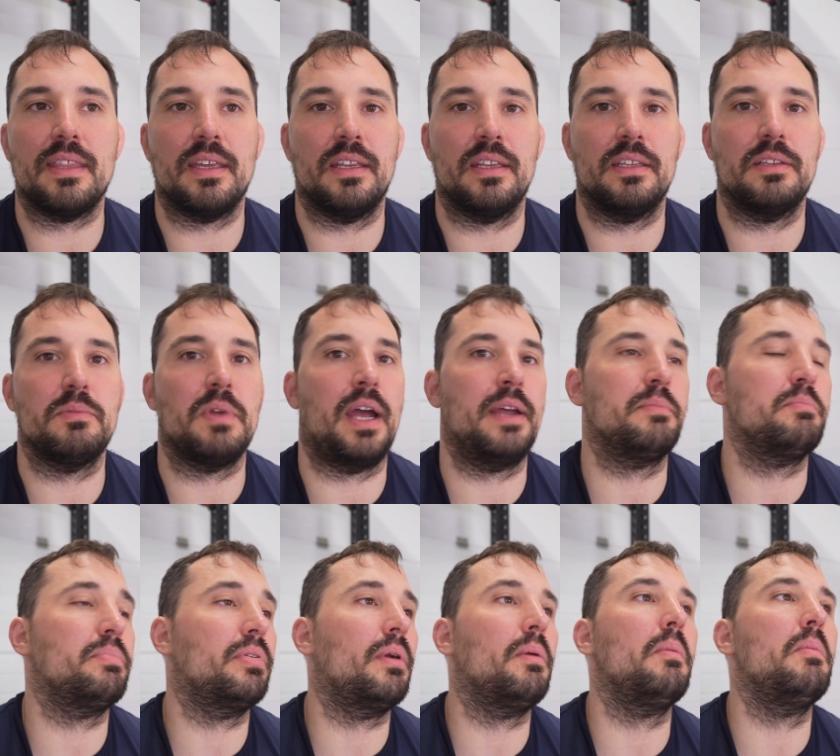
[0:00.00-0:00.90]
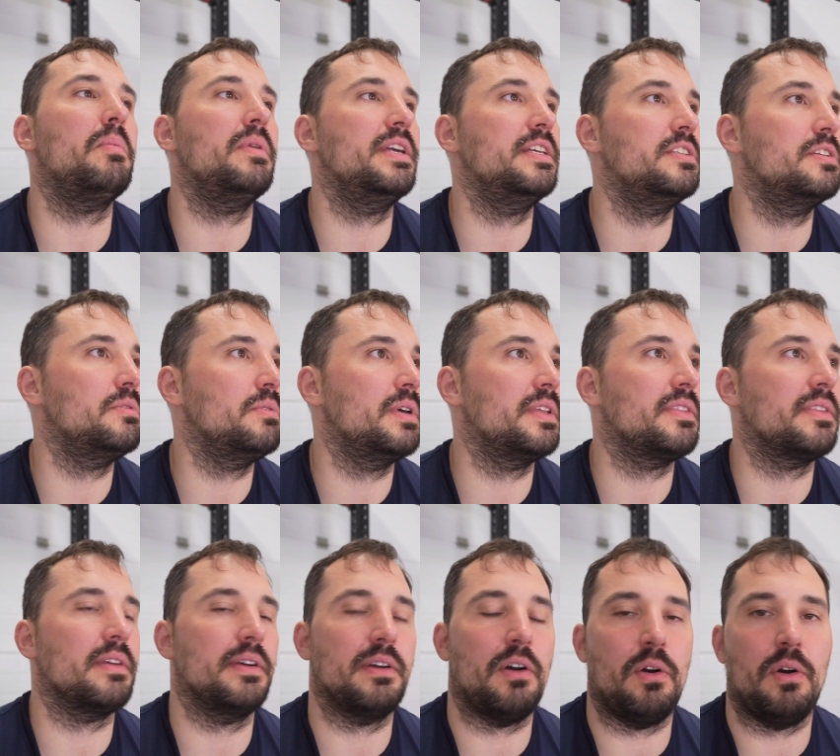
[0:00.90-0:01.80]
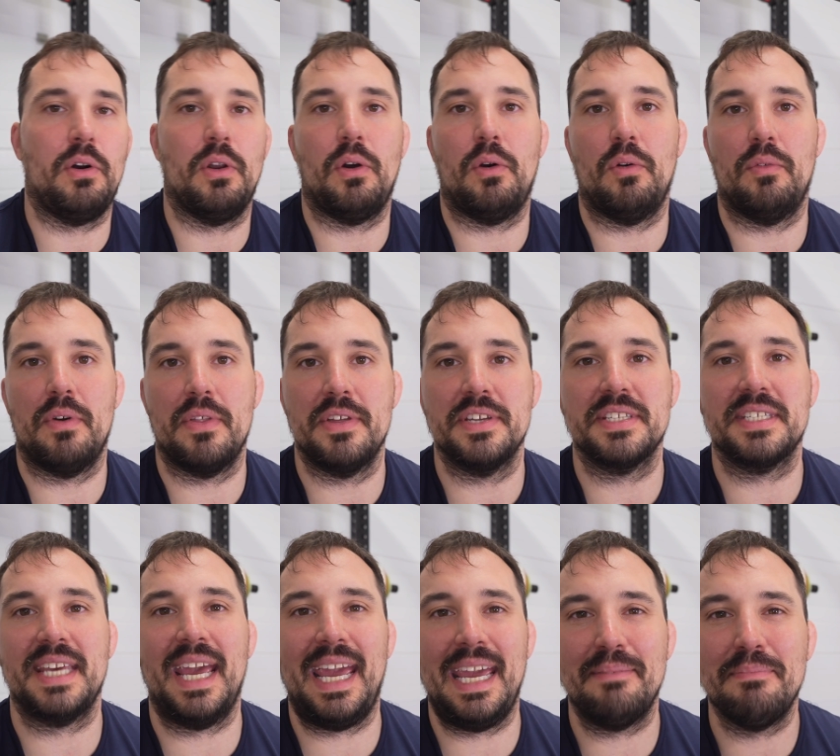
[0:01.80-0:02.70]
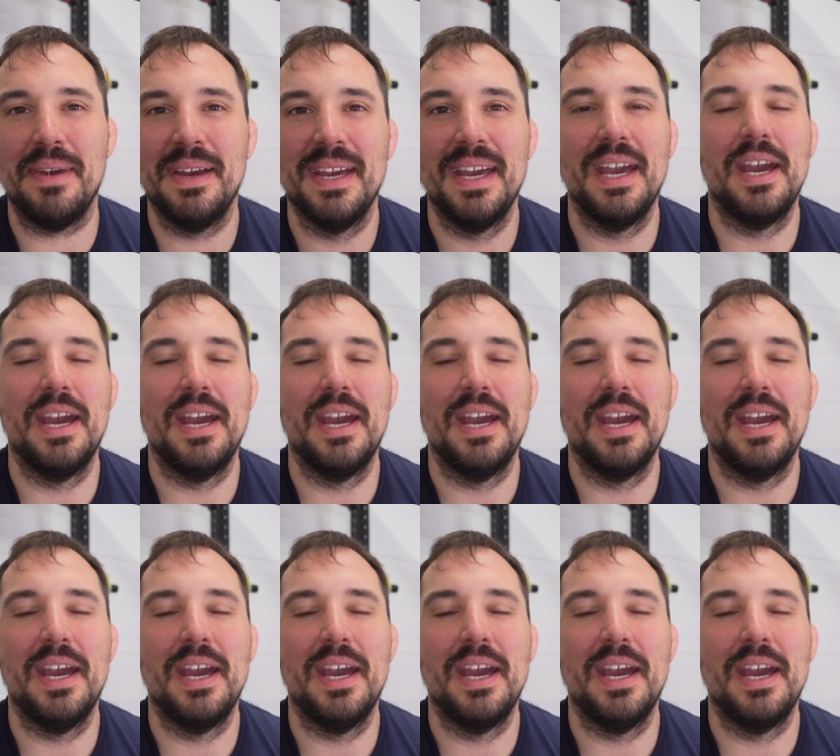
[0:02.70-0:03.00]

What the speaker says: and I probably do it all over the same